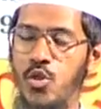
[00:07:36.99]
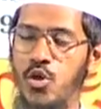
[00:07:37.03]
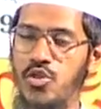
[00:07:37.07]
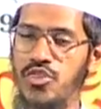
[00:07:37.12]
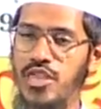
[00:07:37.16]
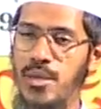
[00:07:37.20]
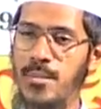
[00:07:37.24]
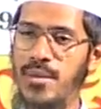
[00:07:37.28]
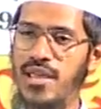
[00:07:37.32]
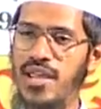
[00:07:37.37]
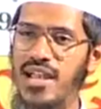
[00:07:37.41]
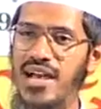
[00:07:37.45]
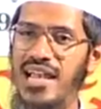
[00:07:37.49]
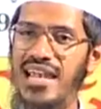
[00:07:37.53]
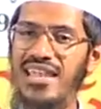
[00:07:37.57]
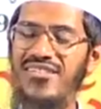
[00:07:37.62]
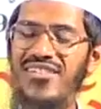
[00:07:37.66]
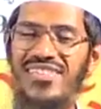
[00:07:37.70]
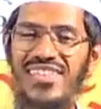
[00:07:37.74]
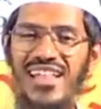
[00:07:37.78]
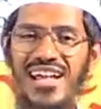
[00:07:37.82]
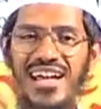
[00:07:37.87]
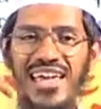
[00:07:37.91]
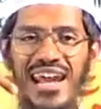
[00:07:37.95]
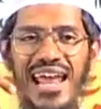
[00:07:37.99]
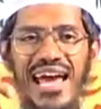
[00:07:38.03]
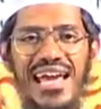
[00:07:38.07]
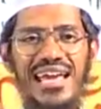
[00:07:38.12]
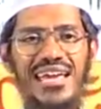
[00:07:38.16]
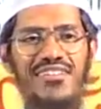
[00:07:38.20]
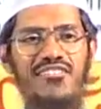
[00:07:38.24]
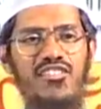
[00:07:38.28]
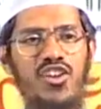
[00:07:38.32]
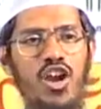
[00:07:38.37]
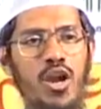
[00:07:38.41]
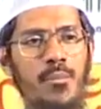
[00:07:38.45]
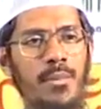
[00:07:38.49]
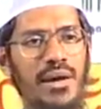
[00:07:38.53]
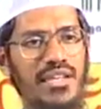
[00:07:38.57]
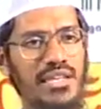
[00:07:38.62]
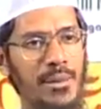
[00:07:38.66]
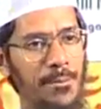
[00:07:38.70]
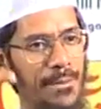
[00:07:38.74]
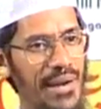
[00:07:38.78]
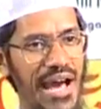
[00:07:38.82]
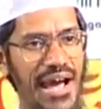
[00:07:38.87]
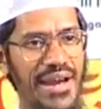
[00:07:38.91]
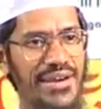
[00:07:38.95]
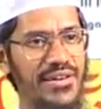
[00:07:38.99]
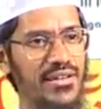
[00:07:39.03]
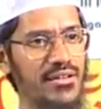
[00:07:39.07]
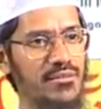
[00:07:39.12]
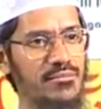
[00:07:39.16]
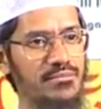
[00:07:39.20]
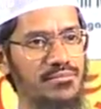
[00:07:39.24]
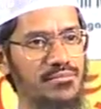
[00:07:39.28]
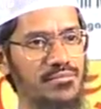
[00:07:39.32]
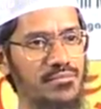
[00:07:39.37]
So similarly, when the cry given out by the plant,